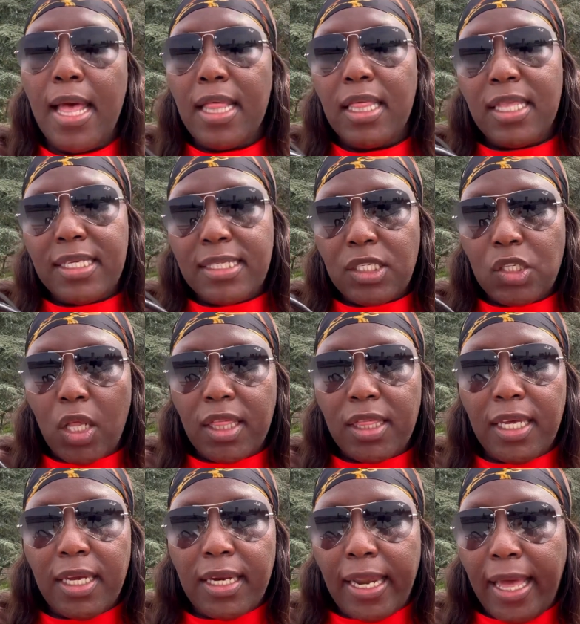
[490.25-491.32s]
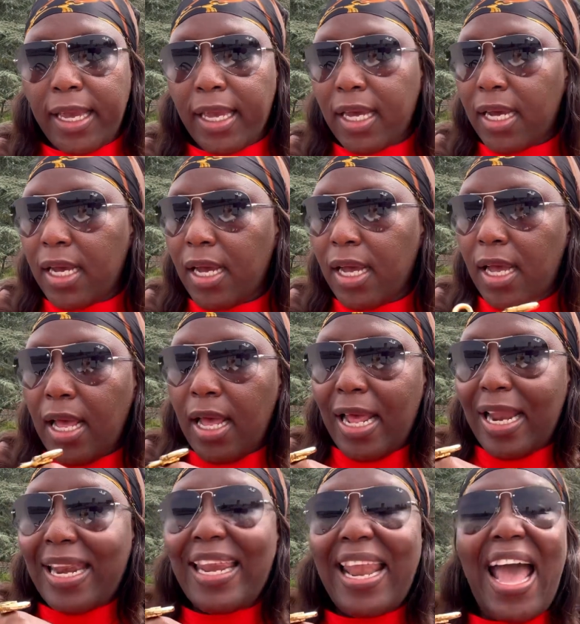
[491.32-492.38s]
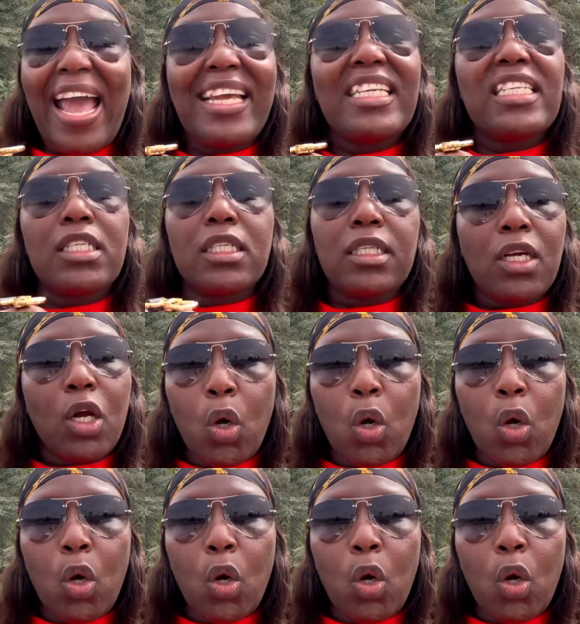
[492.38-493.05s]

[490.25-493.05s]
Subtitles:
There's nothing like light